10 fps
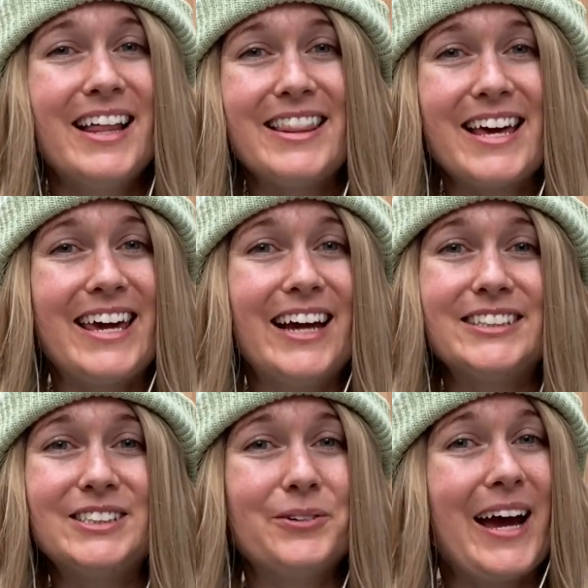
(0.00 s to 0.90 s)
They
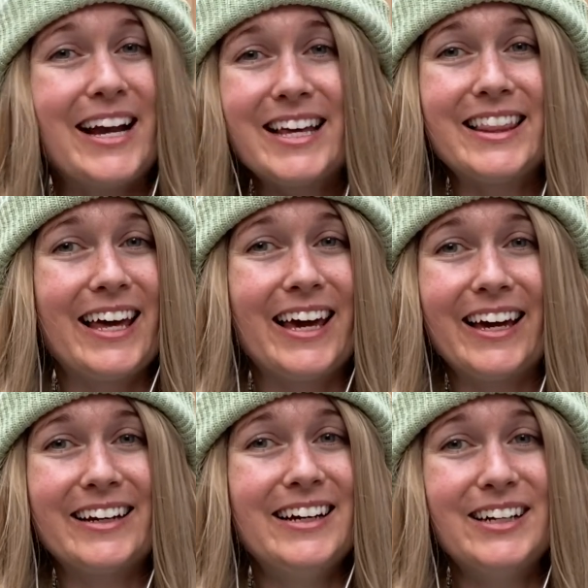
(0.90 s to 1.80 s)
can't do
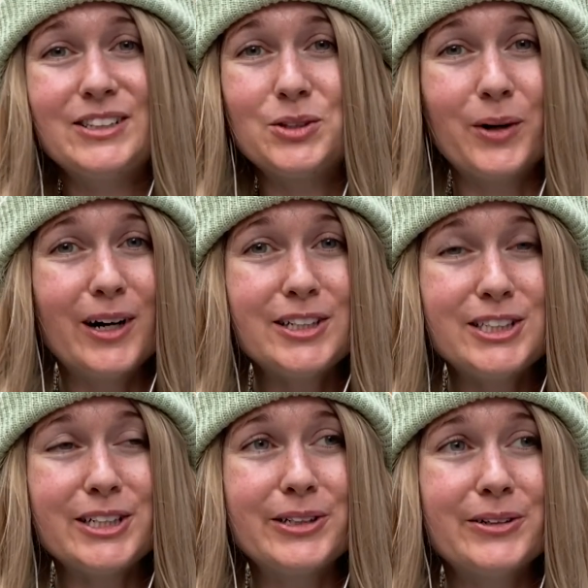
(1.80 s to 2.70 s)
anything to hurt
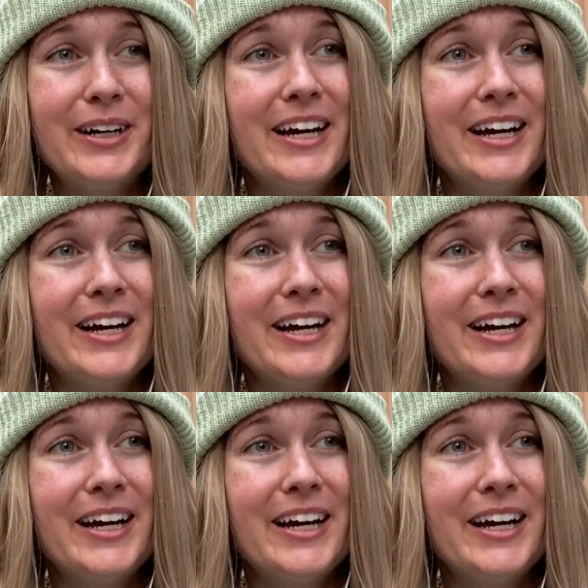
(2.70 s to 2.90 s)
you.